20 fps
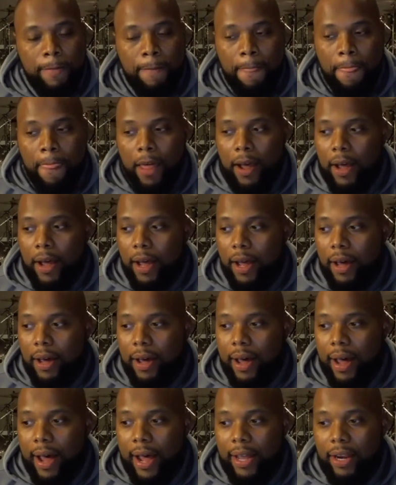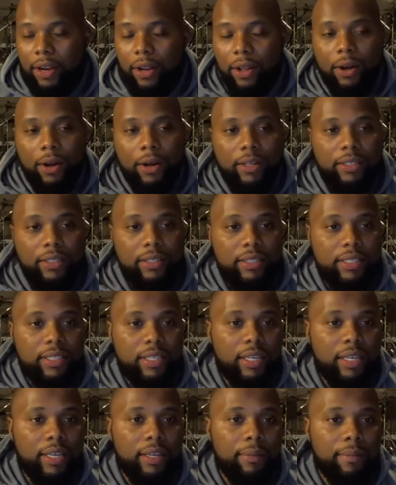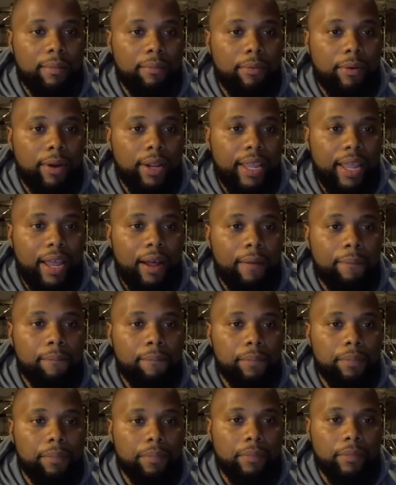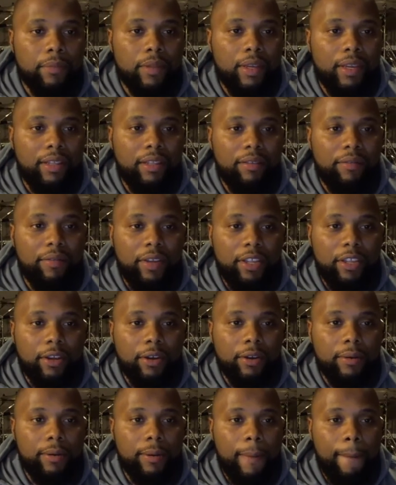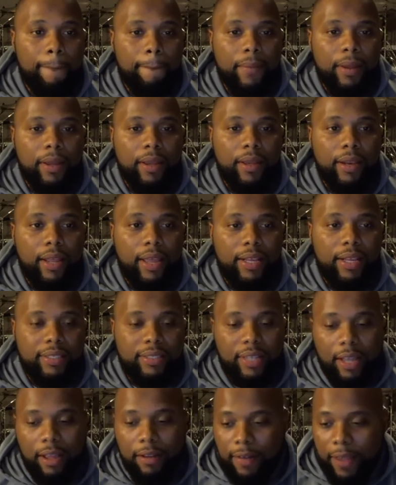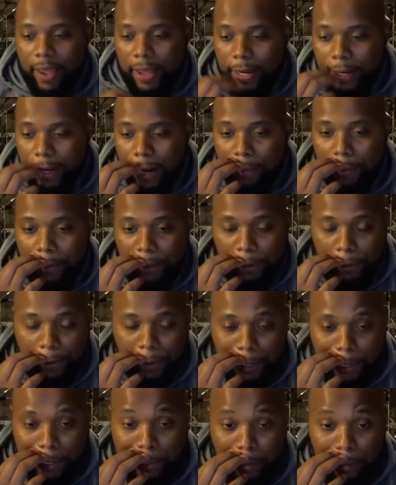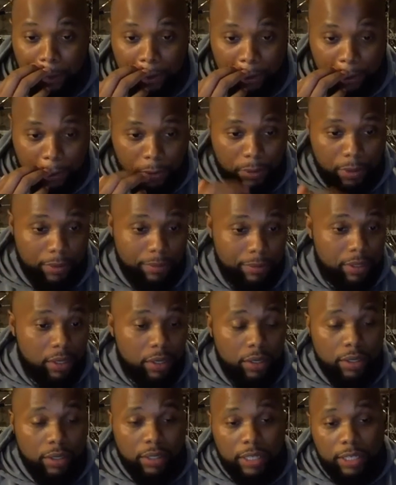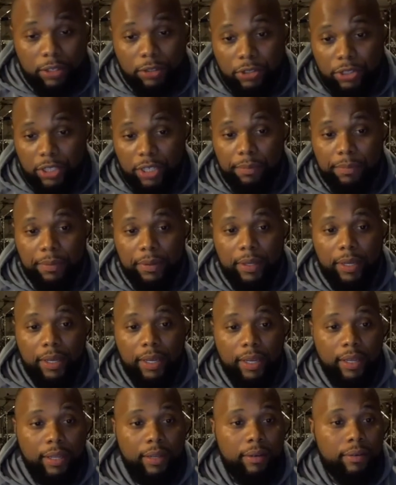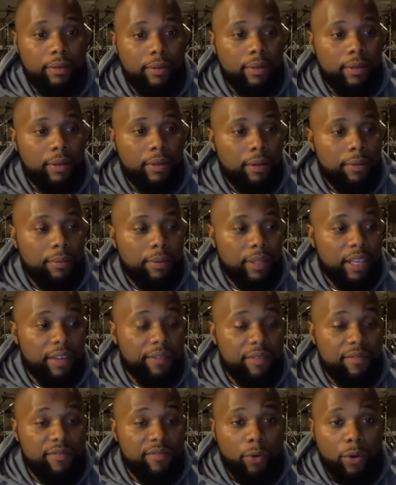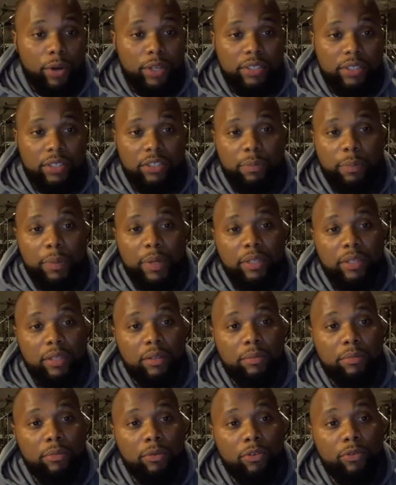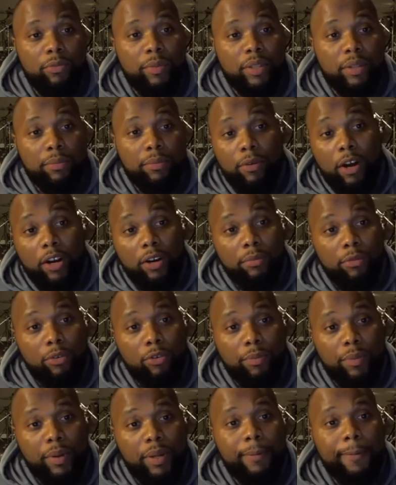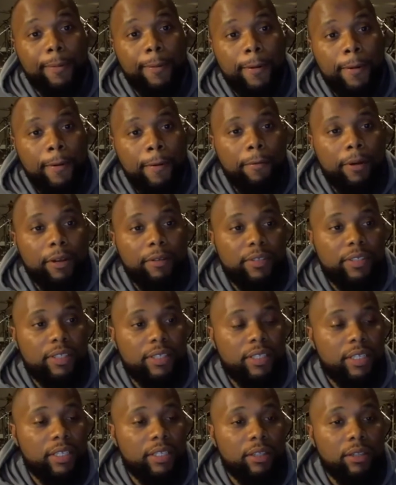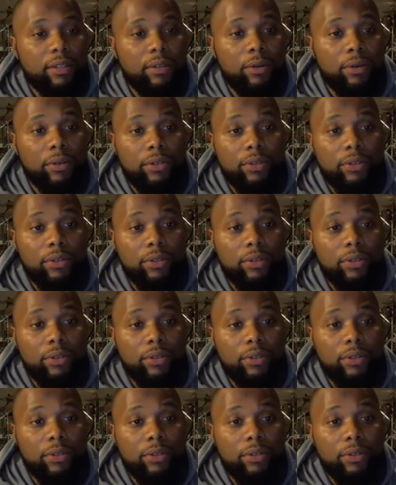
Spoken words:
I long to see break out in the vineyard. And as I've had an opportunity to steward leadership and and given voice to speak to the movement, the broader movement, we've seen the Lord do